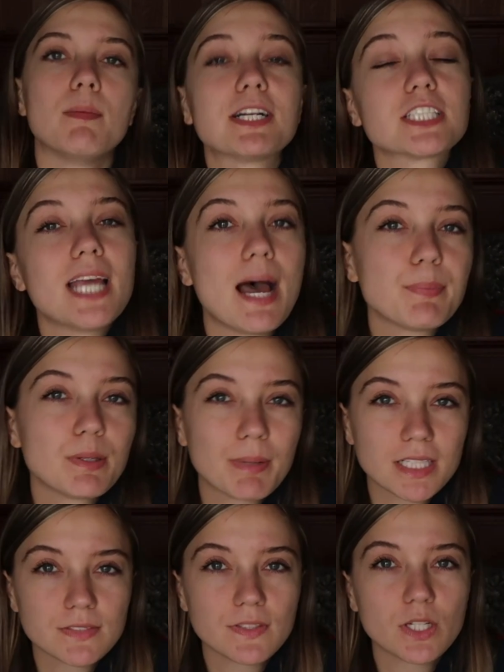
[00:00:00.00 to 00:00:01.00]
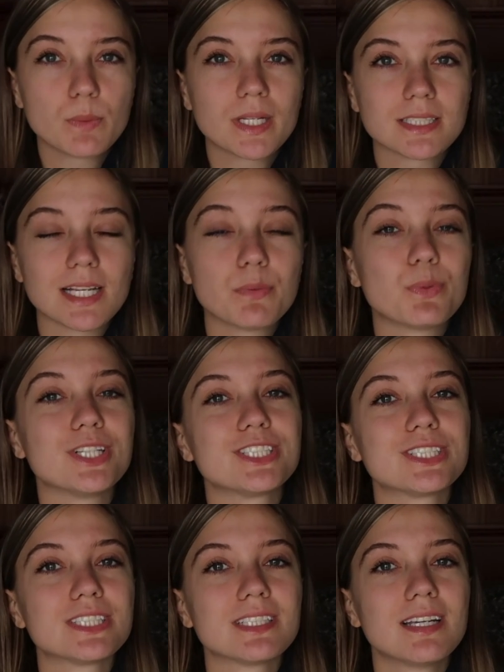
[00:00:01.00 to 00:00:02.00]
actually happy to make this video because I
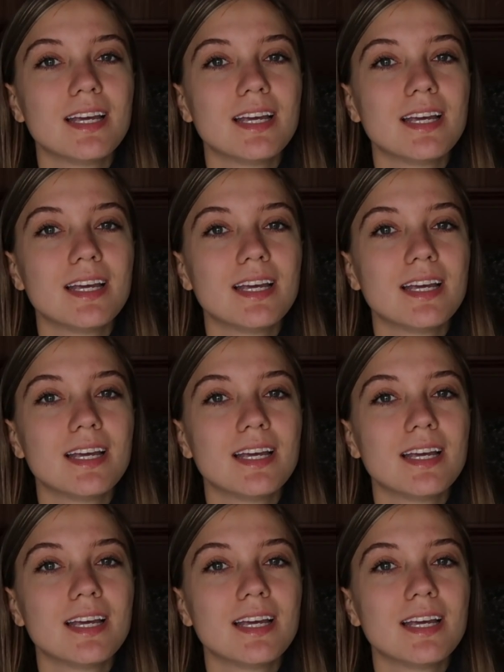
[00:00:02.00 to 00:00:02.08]
wished